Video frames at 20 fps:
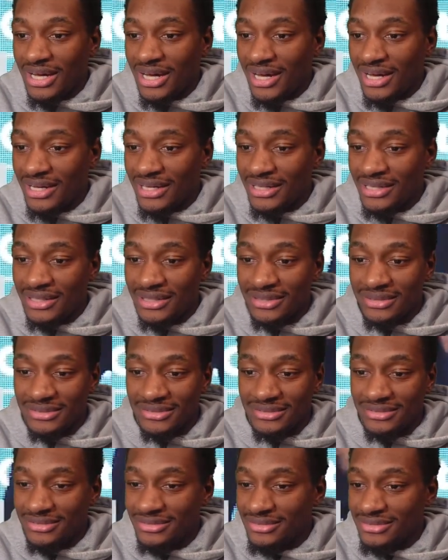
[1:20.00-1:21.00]
And,
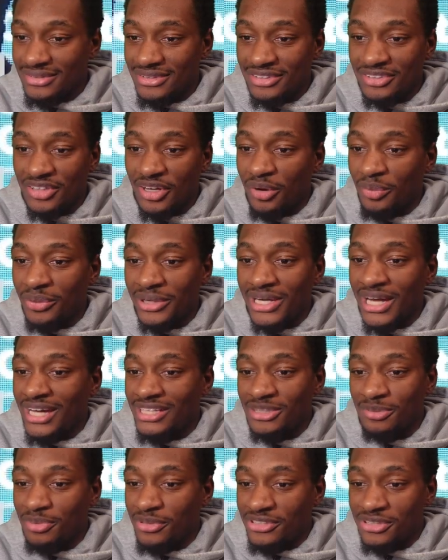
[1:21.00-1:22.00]
you know, we're not
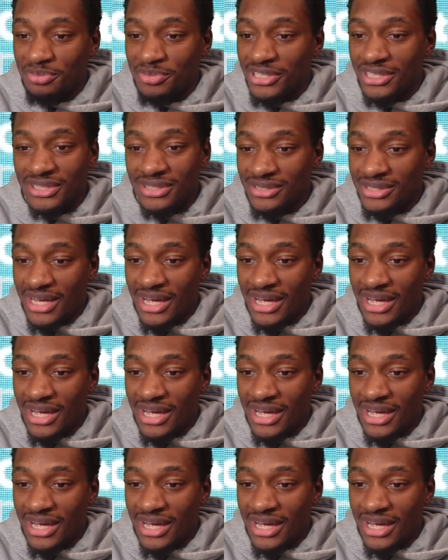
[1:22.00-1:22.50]
supposed to be in this